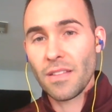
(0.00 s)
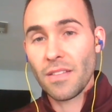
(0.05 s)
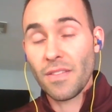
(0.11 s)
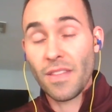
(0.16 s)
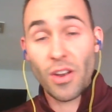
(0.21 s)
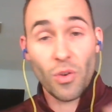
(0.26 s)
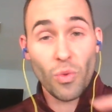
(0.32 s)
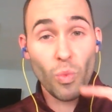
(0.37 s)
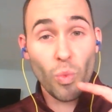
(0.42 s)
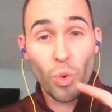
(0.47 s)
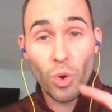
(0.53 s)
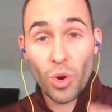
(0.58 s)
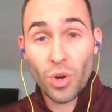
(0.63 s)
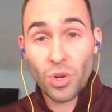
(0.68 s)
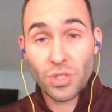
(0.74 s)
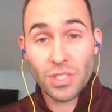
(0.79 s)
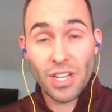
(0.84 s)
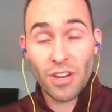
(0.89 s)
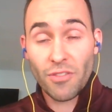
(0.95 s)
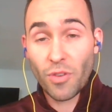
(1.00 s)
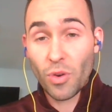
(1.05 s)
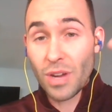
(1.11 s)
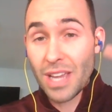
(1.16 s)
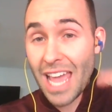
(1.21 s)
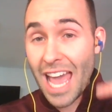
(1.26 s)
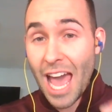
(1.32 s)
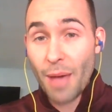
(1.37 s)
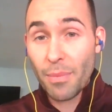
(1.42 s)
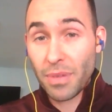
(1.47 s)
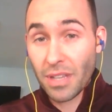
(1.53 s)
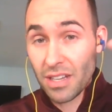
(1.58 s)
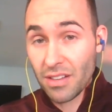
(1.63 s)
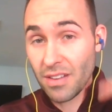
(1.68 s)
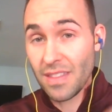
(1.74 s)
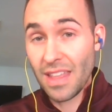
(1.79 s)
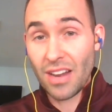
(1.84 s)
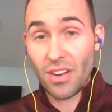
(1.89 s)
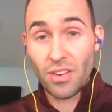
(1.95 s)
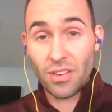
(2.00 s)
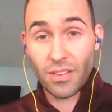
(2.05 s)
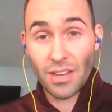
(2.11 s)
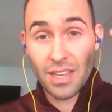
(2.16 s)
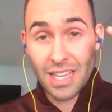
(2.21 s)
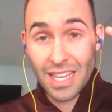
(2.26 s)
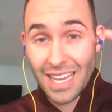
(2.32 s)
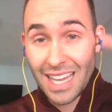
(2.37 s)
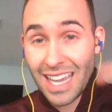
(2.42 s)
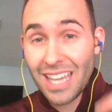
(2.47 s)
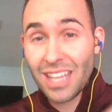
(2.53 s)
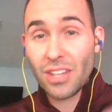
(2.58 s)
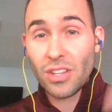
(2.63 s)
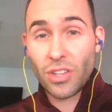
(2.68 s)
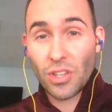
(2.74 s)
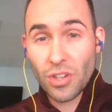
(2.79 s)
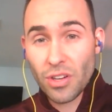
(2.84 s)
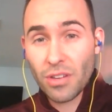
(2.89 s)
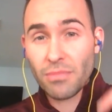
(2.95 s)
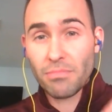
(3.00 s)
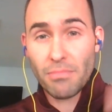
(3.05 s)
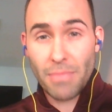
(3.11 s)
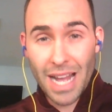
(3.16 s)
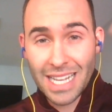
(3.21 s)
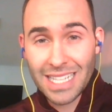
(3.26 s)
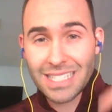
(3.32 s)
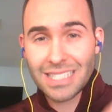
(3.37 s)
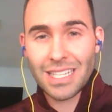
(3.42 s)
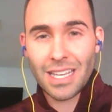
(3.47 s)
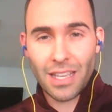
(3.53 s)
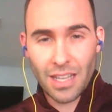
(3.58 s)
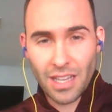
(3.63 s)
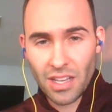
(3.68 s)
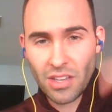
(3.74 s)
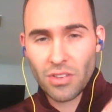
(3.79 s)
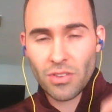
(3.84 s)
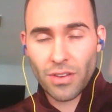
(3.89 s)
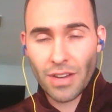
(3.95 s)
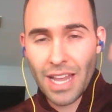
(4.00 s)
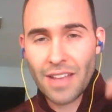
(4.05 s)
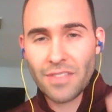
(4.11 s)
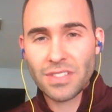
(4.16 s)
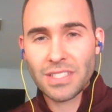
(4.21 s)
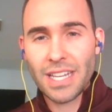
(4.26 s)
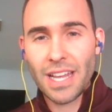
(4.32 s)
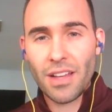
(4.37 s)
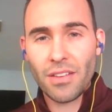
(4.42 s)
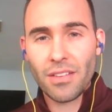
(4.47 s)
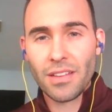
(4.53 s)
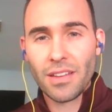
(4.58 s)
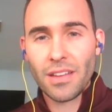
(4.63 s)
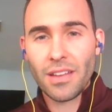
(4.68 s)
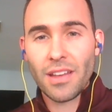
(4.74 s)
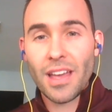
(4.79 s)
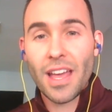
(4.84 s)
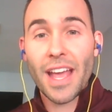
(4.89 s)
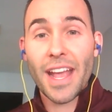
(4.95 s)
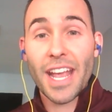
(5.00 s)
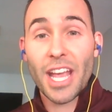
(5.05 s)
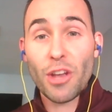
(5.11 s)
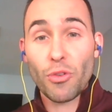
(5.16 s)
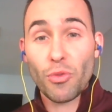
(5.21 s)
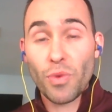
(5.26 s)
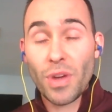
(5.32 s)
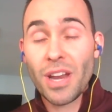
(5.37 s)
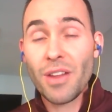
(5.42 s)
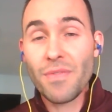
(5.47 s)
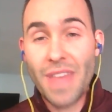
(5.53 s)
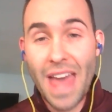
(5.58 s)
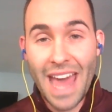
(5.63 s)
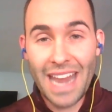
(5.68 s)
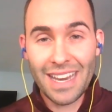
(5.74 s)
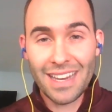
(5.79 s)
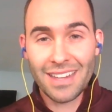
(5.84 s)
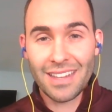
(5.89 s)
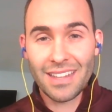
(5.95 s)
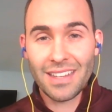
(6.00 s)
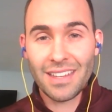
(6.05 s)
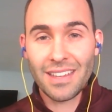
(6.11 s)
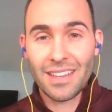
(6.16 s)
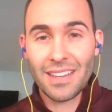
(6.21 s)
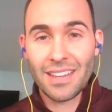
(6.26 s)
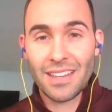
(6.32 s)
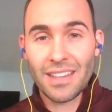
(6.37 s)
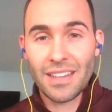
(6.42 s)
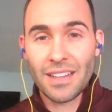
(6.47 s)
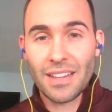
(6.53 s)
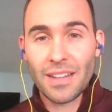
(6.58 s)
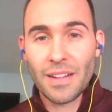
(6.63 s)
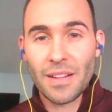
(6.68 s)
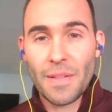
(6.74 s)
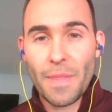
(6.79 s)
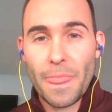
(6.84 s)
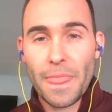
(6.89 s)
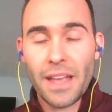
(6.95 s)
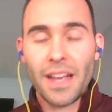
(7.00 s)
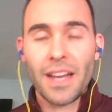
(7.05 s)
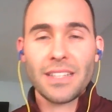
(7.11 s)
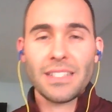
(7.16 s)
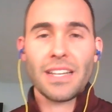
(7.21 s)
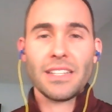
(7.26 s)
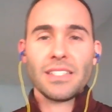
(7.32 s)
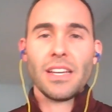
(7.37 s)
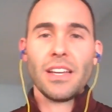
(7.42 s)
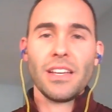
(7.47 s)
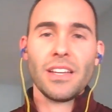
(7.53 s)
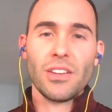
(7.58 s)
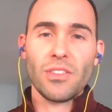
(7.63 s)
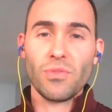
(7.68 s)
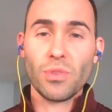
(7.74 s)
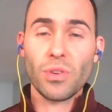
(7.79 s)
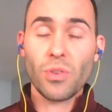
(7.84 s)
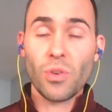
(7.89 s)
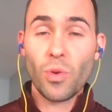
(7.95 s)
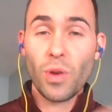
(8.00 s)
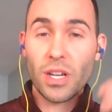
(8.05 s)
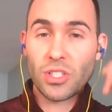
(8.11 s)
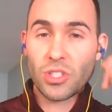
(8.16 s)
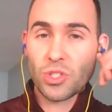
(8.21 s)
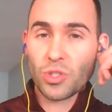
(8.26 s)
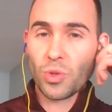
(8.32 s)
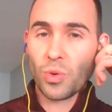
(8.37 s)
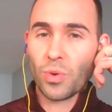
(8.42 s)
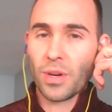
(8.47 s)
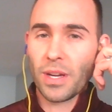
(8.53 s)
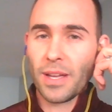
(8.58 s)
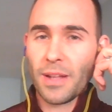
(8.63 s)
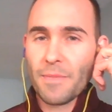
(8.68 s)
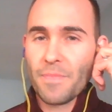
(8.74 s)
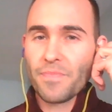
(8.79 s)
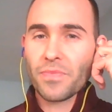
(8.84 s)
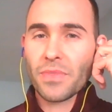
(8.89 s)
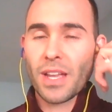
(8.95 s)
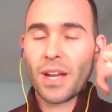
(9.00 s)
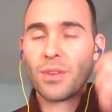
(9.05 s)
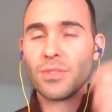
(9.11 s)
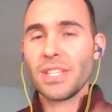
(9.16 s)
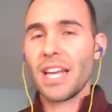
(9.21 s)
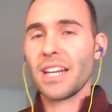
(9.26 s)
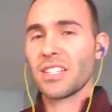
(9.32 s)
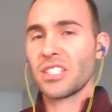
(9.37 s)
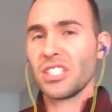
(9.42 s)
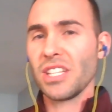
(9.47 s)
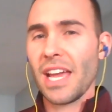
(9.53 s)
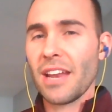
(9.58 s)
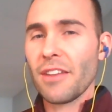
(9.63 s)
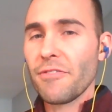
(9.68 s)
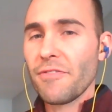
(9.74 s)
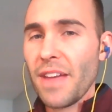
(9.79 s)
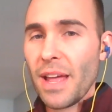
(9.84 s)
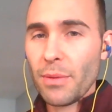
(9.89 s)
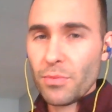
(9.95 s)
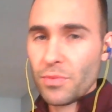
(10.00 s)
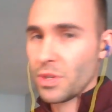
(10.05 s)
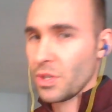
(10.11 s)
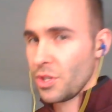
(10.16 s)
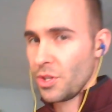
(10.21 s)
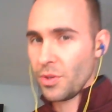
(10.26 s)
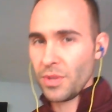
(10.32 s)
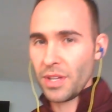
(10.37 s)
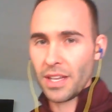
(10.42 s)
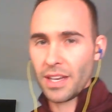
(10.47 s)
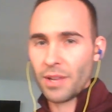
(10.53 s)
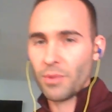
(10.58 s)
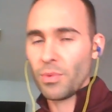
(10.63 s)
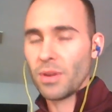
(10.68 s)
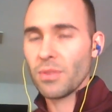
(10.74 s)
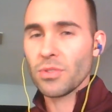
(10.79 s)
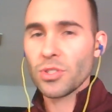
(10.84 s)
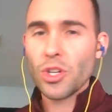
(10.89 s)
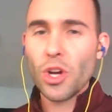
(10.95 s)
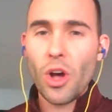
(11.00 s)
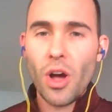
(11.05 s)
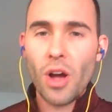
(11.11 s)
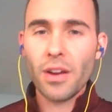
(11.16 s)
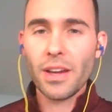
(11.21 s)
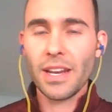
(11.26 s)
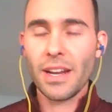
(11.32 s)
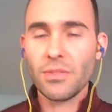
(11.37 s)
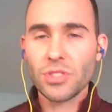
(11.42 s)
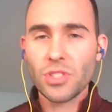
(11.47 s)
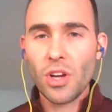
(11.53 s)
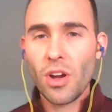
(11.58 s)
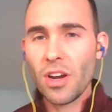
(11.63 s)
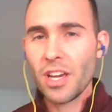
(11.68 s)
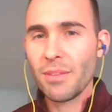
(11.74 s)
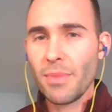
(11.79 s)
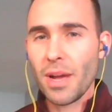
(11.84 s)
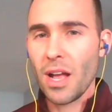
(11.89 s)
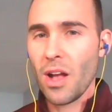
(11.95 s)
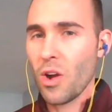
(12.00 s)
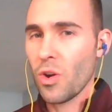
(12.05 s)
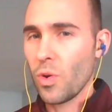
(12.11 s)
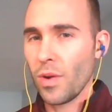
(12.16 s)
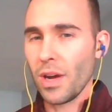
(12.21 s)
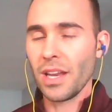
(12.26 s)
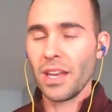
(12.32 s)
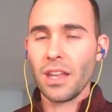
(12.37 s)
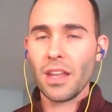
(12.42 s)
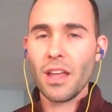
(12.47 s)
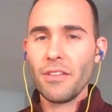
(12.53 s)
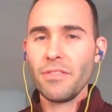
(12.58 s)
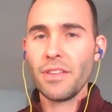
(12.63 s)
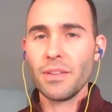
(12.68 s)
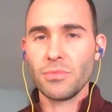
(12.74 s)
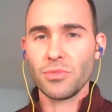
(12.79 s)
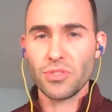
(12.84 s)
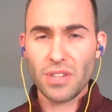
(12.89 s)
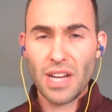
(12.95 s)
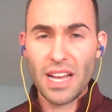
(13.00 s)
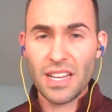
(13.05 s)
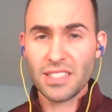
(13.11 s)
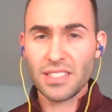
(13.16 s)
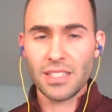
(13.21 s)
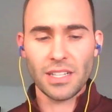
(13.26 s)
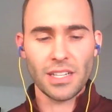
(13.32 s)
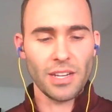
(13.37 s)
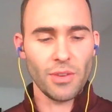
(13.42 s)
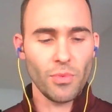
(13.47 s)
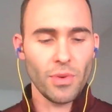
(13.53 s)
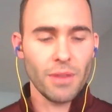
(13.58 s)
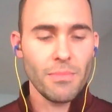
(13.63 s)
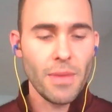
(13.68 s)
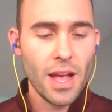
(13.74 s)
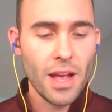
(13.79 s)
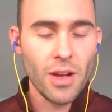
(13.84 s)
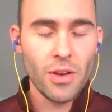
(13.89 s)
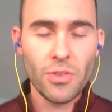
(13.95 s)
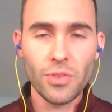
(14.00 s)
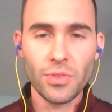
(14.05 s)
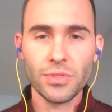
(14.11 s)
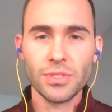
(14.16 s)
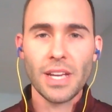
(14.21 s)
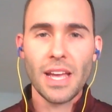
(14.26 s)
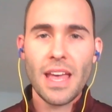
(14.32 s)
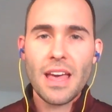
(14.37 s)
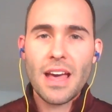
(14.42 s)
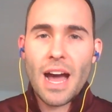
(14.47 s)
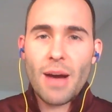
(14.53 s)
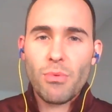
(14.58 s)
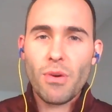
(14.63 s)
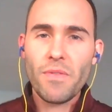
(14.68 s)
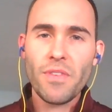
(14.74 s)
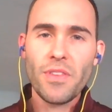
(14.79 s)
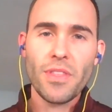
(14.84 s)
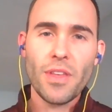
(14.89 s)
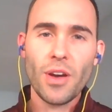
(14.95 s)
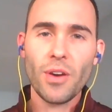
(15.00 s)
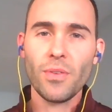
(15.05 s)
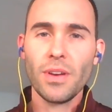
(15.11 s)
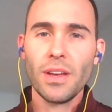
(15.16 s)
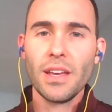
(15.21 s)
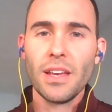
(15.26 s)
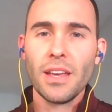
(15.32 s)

that are words, that are vocabulary, that are in your mindset and in your lifestyle, get rid of that. Guys, I'll tell you a real quick story. I was actually at a family reunion and we were talking. I was talking to my uncle. I love him drastically, one of my uncles. However, though,